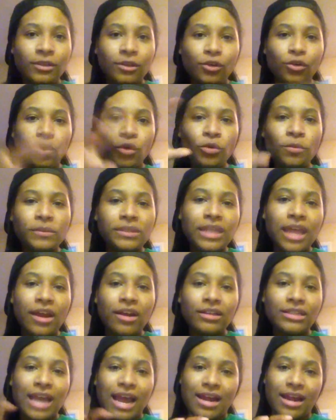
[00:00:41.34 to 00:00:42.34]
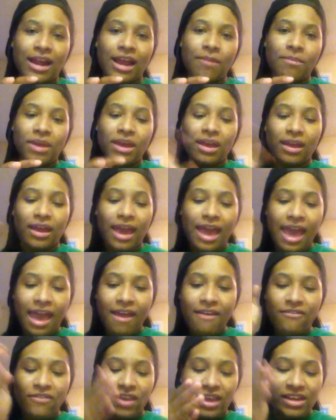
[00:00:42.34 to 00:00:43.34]
groups that are dynamic
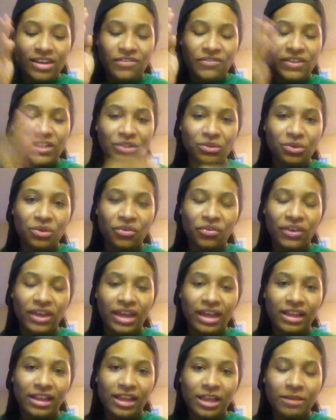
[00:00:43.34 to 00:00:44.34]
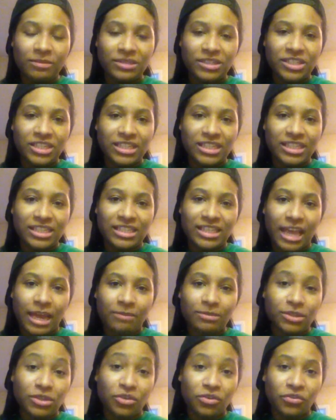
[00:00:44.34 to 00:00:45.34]
have individual fan clubs, just the
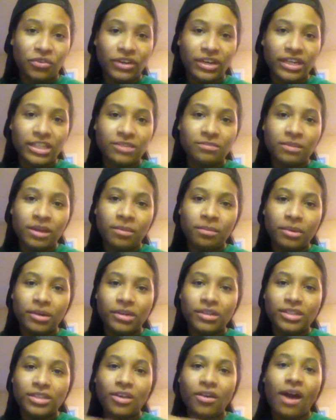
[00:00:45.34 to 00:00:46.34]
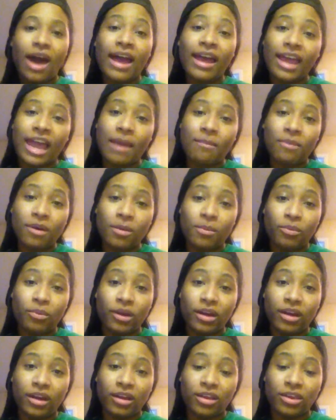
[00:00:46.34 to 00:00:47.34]
same too for each member. So I came up
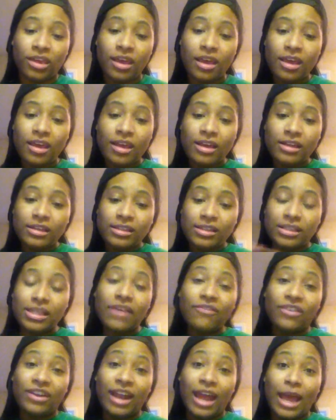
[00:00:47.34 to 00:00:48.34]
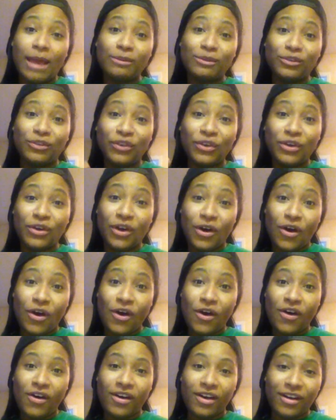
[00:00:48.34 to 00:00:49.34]
with seven names for
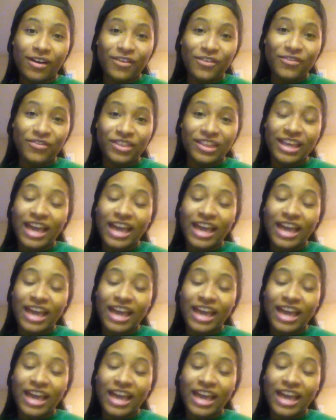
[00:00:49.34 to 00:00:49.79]
all of the